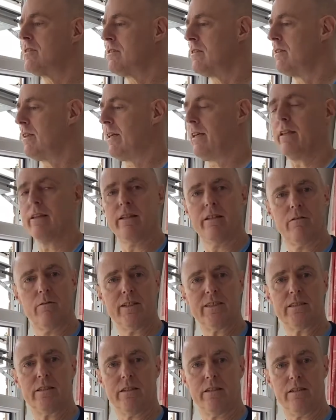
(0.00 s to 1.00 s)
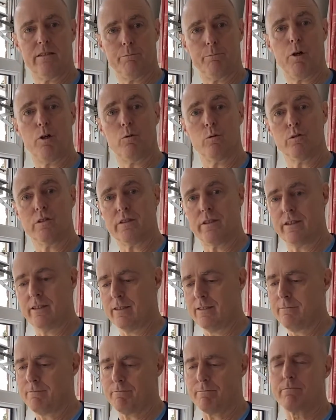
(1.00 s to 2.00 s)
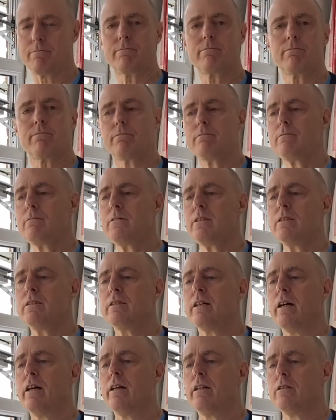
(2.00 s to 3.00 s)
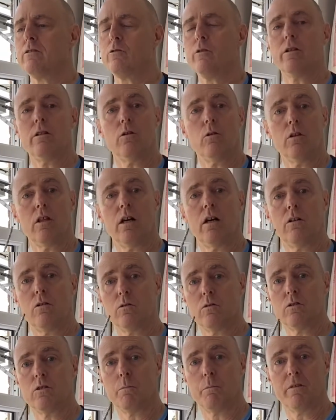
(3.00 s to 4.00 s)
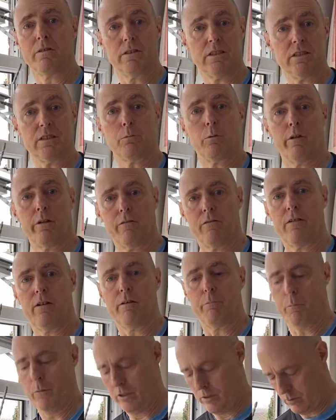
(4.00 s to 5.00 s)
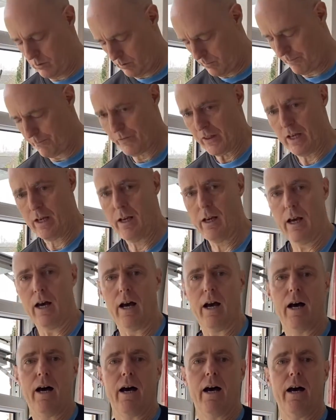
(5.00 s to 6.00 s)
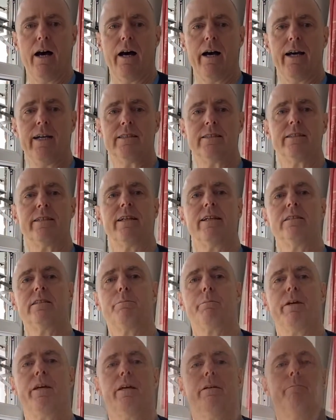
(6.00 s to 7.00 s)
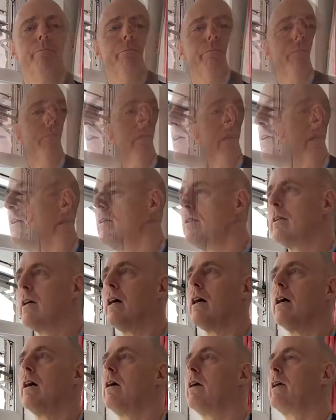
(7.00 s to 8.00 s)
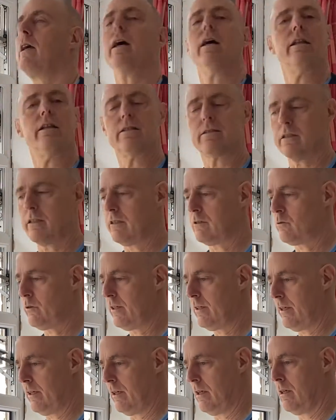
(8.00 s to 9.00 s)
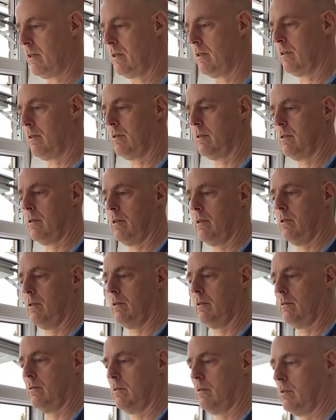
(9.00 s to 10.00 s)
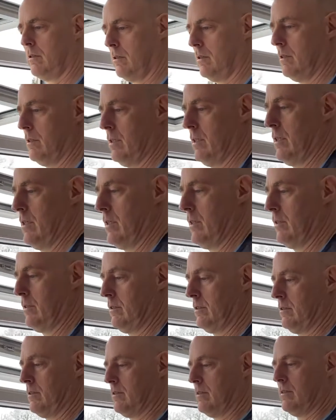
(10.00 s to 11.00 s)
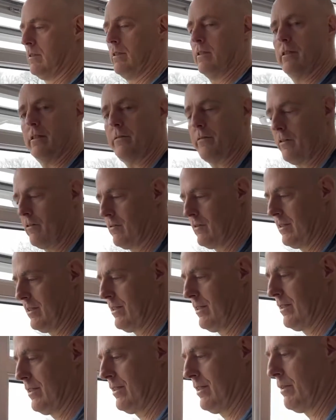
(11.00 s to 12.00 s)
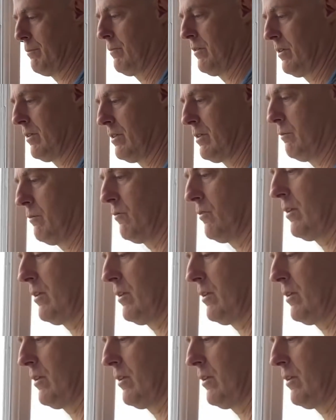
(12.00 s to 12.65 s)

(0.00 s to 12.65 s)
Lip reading: going to get the rest of these bolts in, drill all the holes with my 6.5mm SDS bit. So yeah, let's get drilling. So just if you want to come over the